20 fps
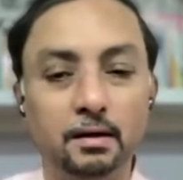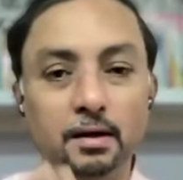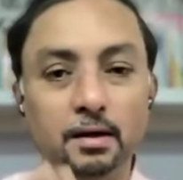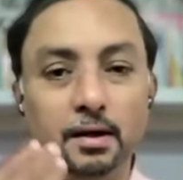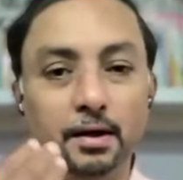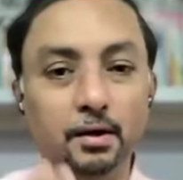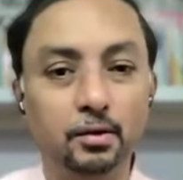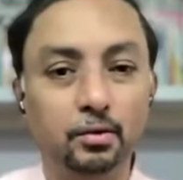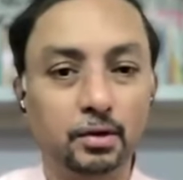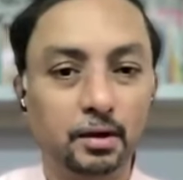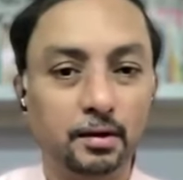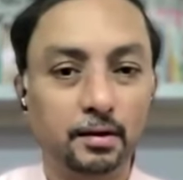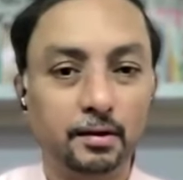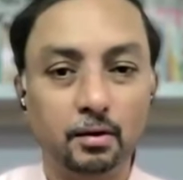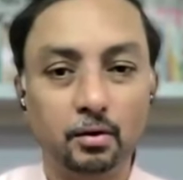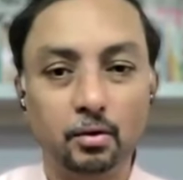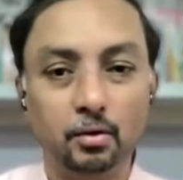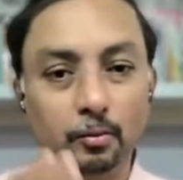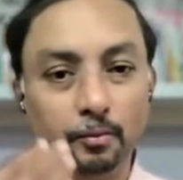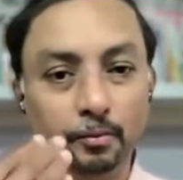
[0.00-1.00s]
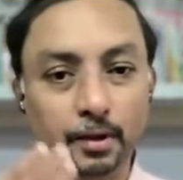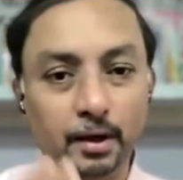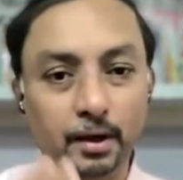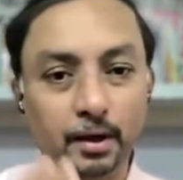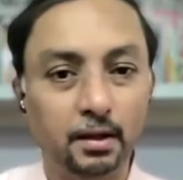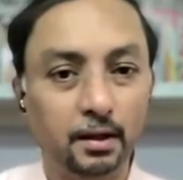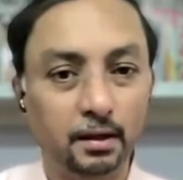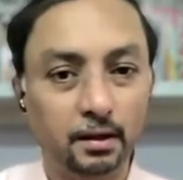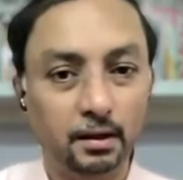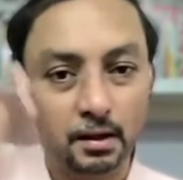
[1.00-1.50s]
getting to that slow
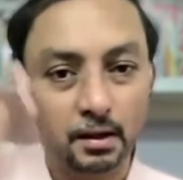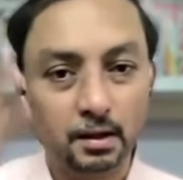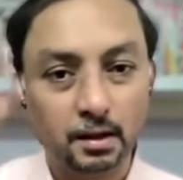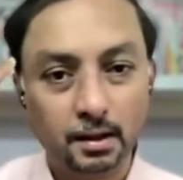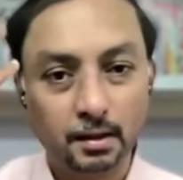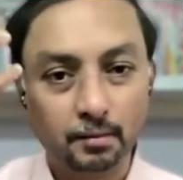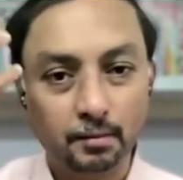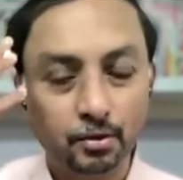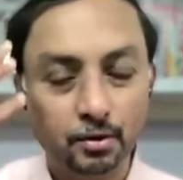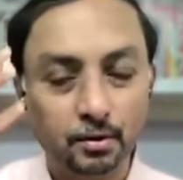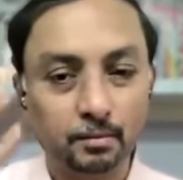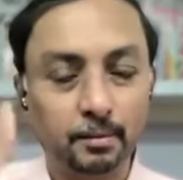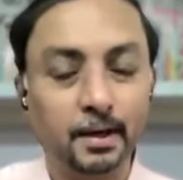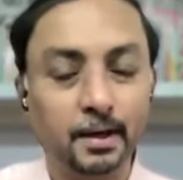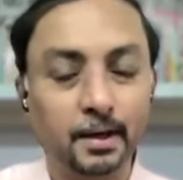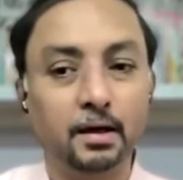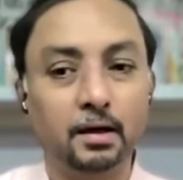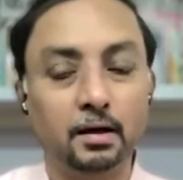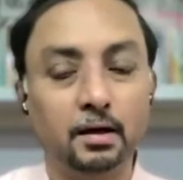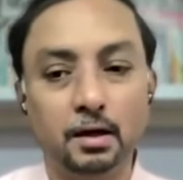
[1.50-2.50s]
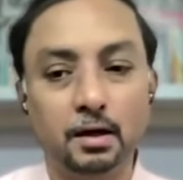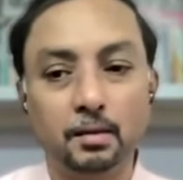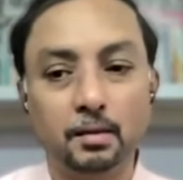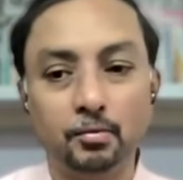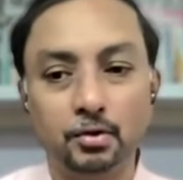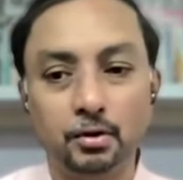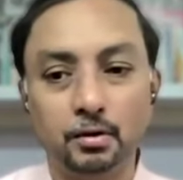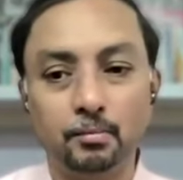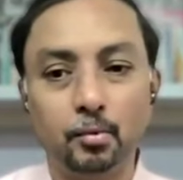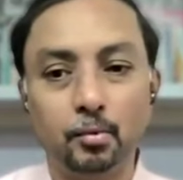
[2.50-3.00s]
breathing that calms our mind and
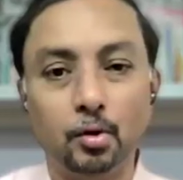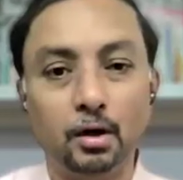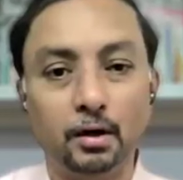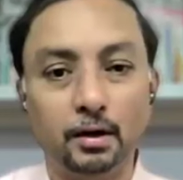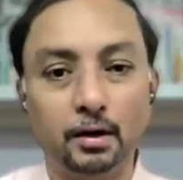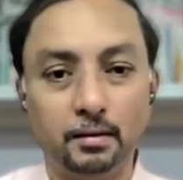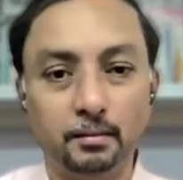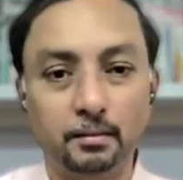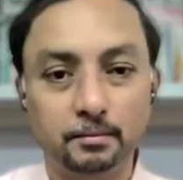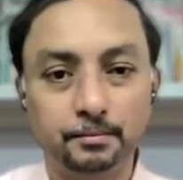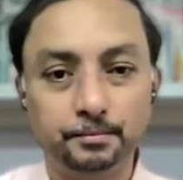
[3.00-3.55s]
calms our body.